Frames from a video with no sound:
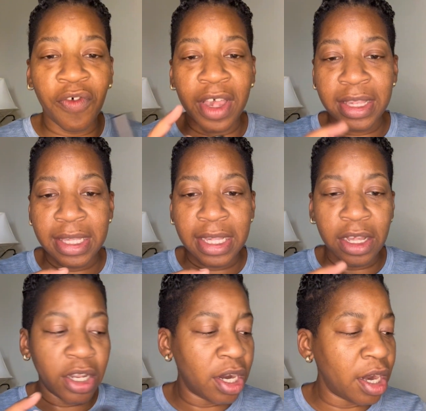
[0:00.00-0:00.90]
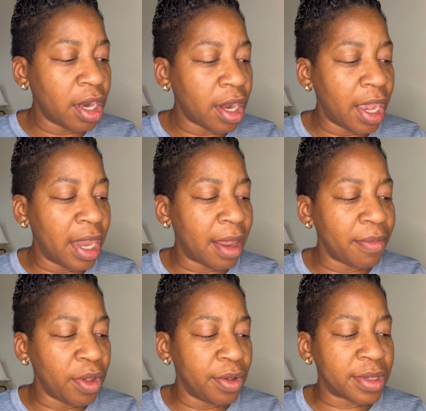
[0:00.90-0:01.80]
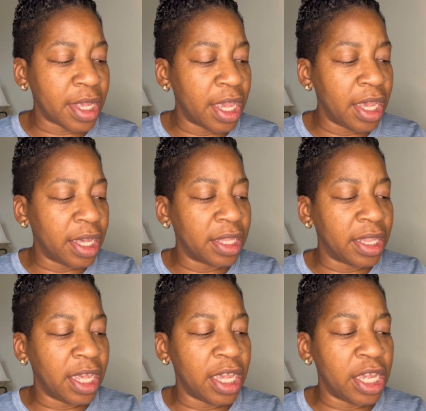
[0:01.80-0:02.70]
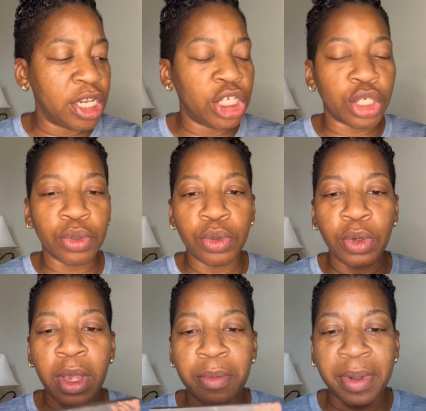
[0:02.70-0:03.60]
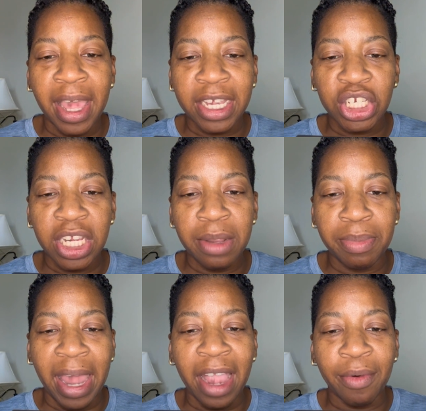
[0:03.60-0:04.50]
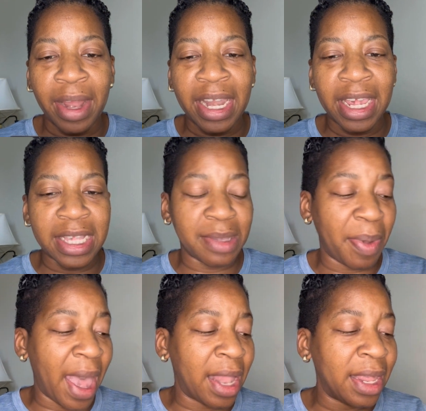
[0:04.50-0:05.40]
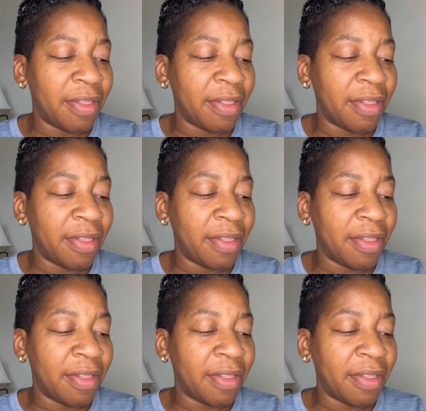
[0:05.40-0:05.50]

concealer, and I'm using the True Complexion Black Radiance palette.